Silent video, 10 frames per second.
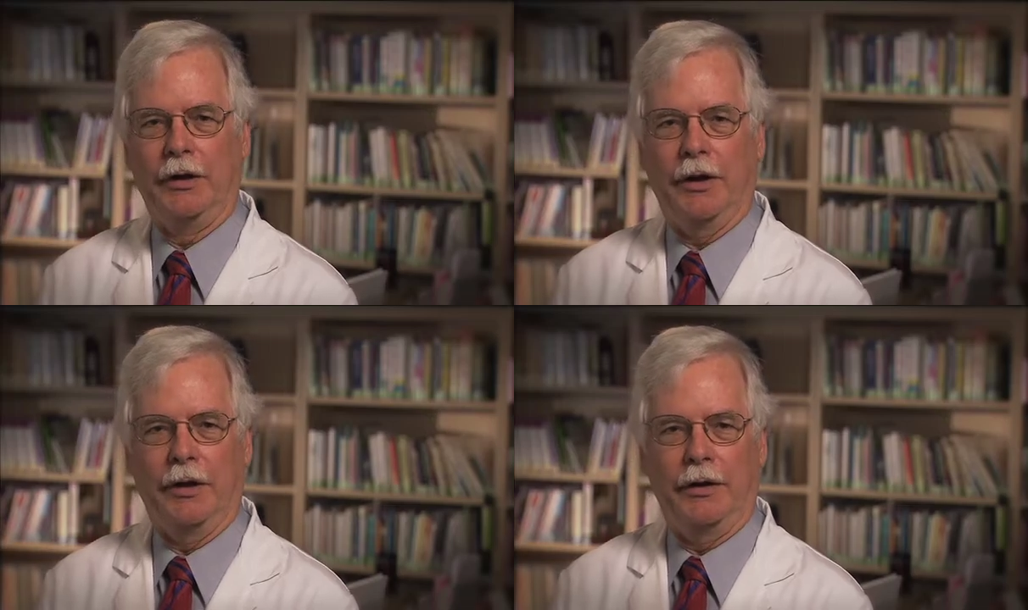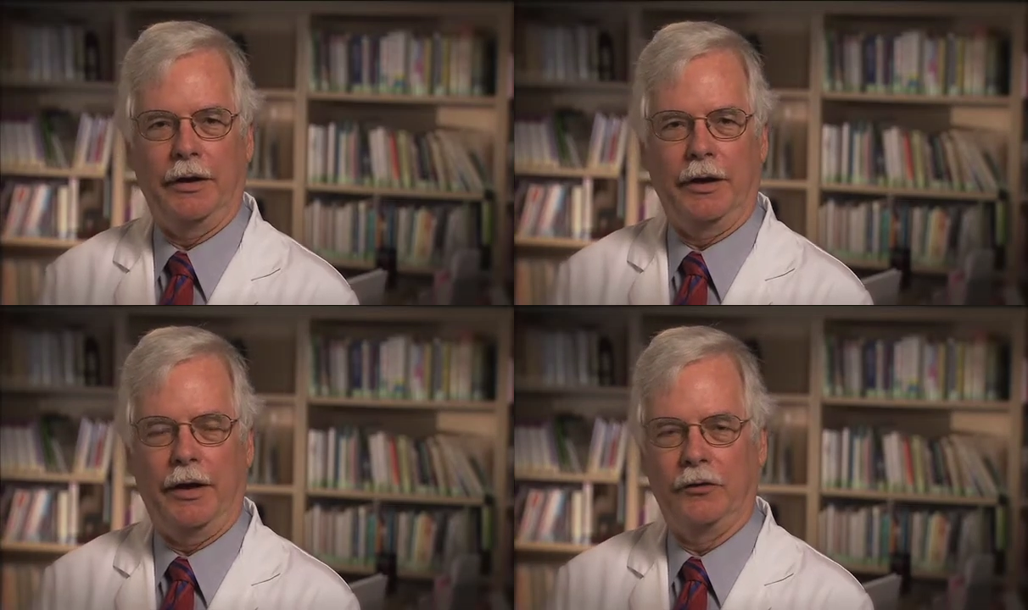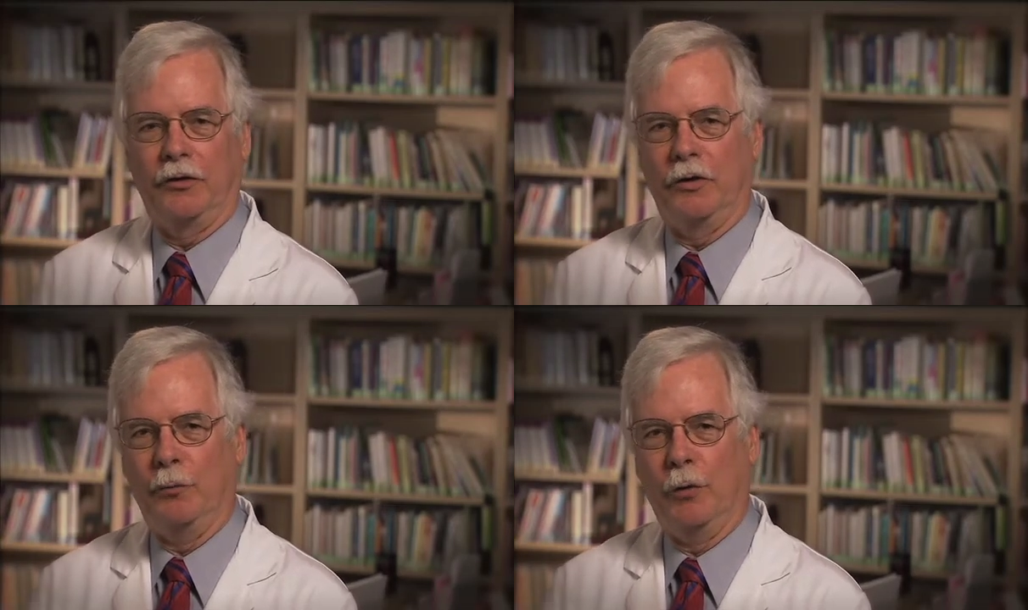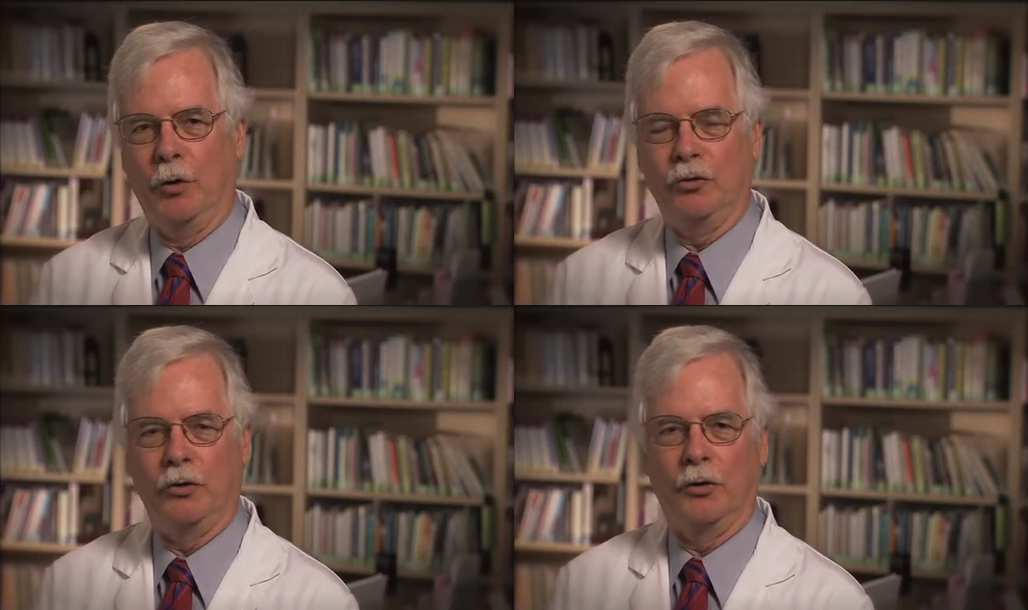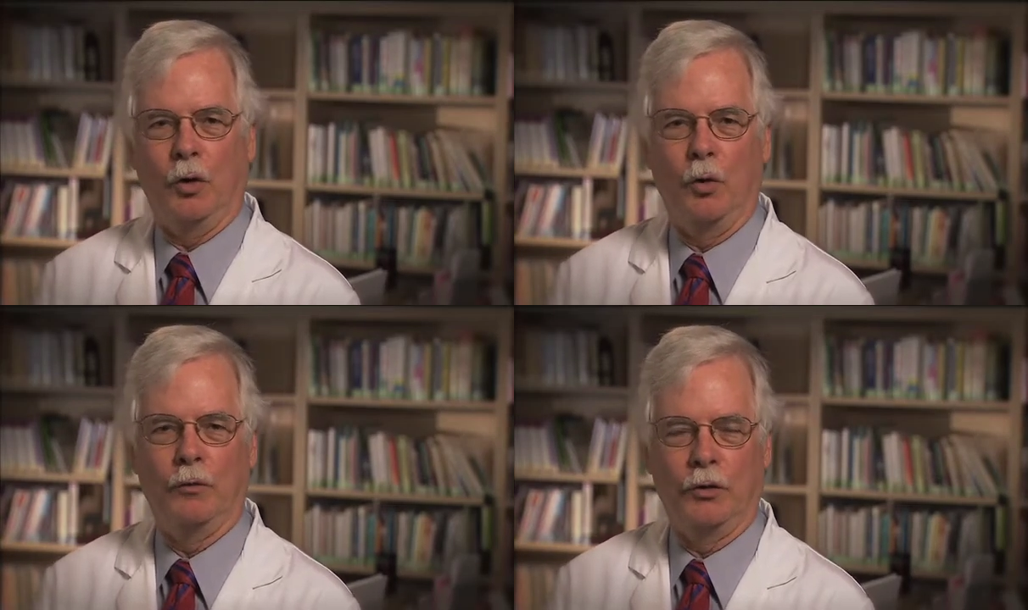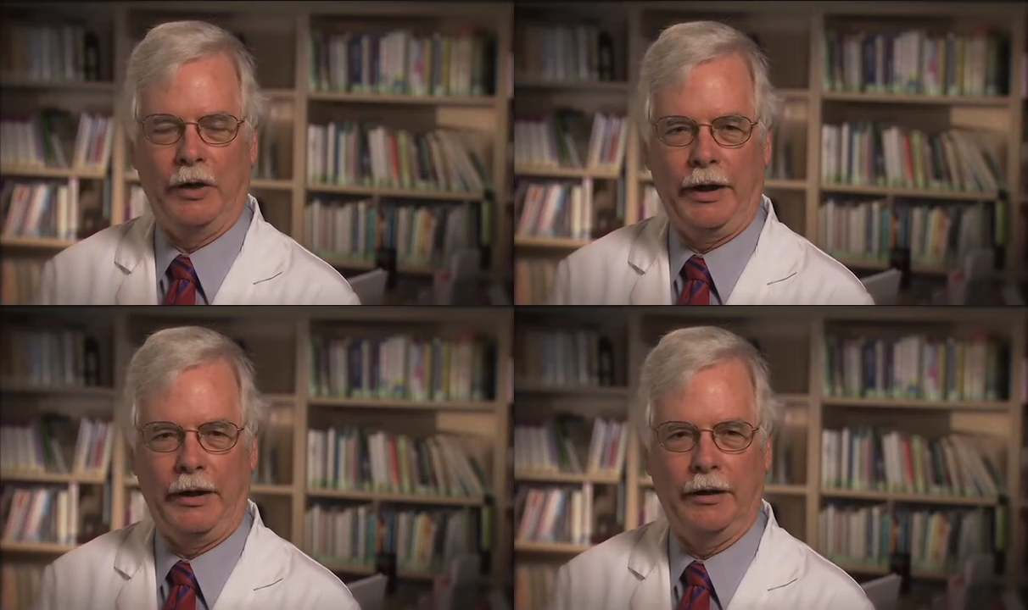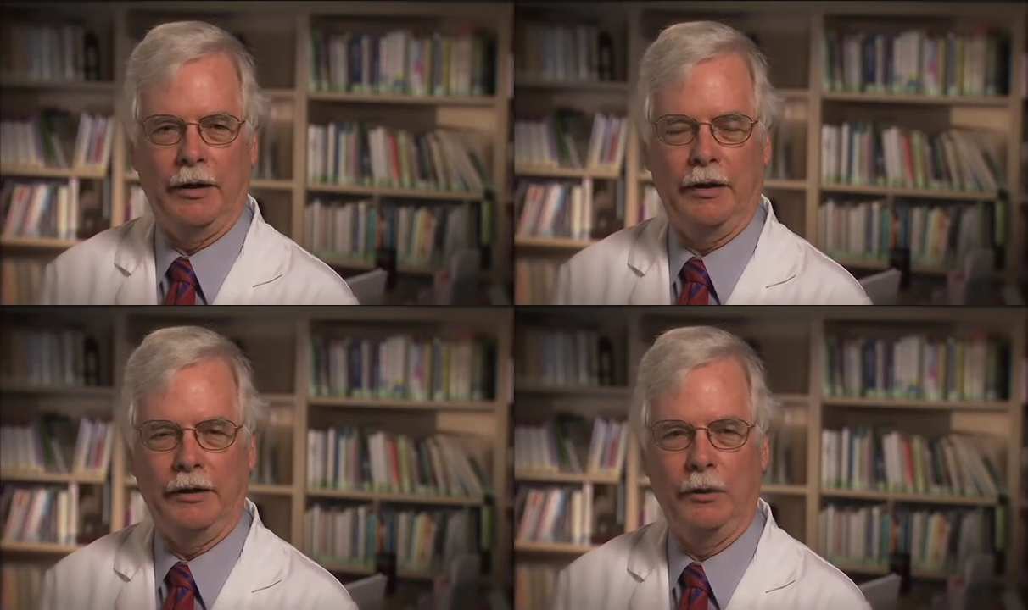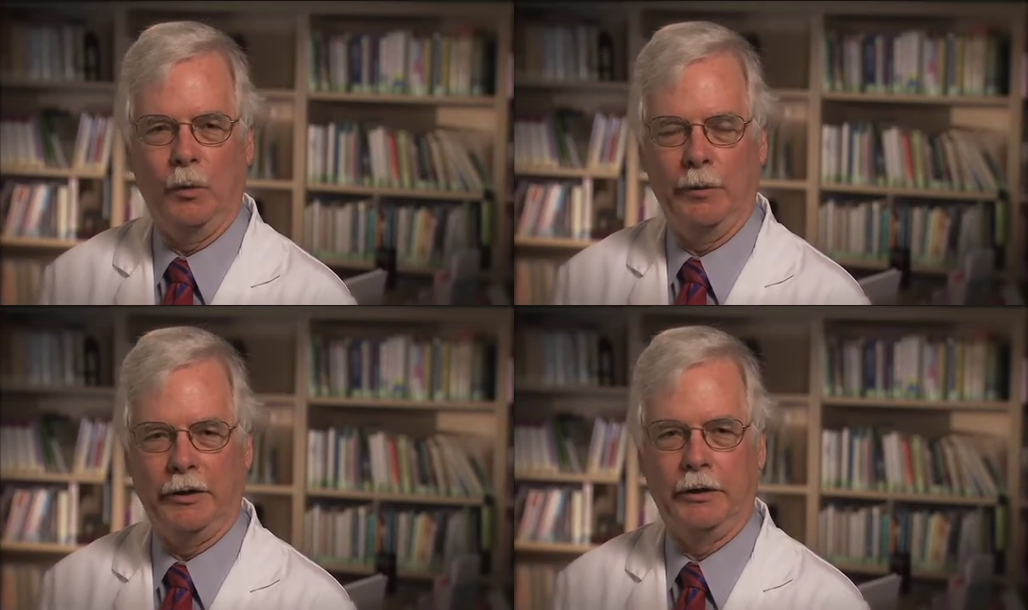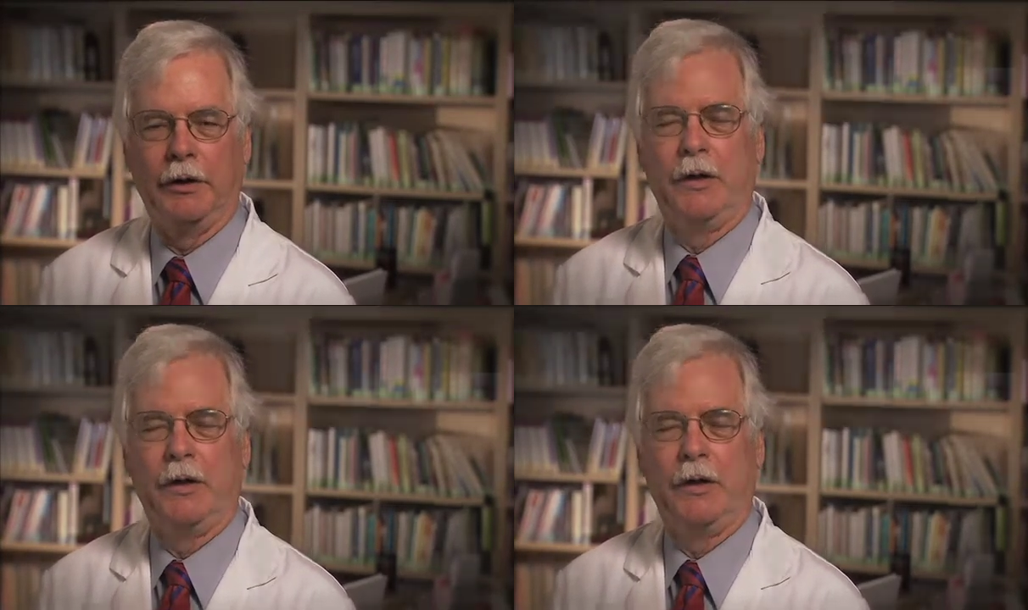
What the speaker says: has such an emotional overlay in women